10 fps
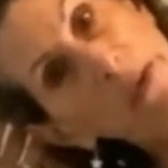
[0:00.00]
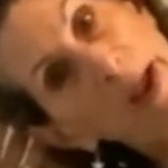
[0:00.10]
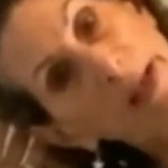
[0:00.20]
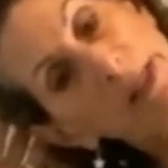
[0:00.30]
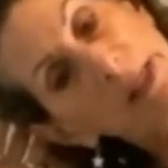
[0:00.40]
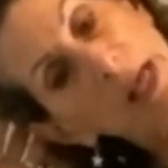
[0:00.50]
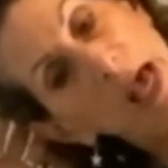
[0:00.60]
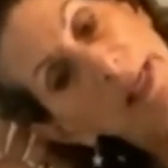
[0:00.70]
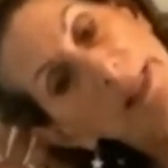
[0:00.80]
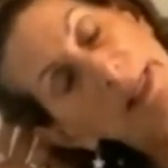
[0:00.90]

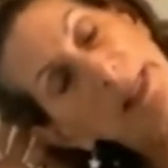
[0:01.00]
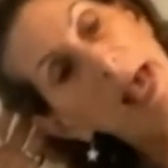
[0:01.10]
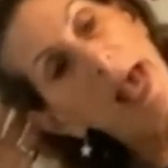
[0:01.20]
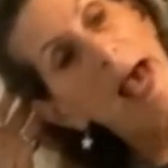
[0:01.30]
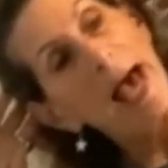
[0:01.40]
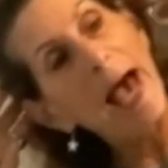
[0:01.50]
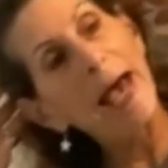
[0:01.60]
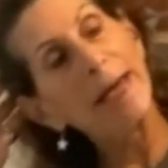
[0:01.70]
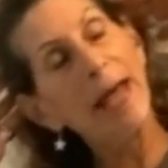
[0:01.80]
exercises. And